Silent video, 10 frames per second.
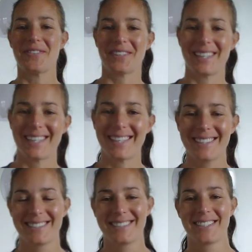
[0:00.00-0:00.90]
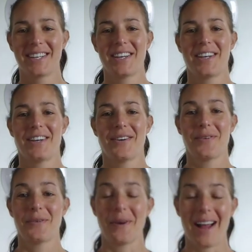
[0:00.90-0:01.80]
Everybody,
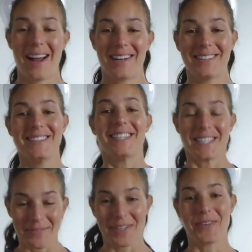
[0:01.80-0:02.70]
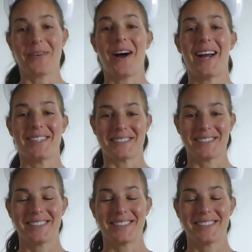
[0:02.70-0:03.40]
wow, it's been a while.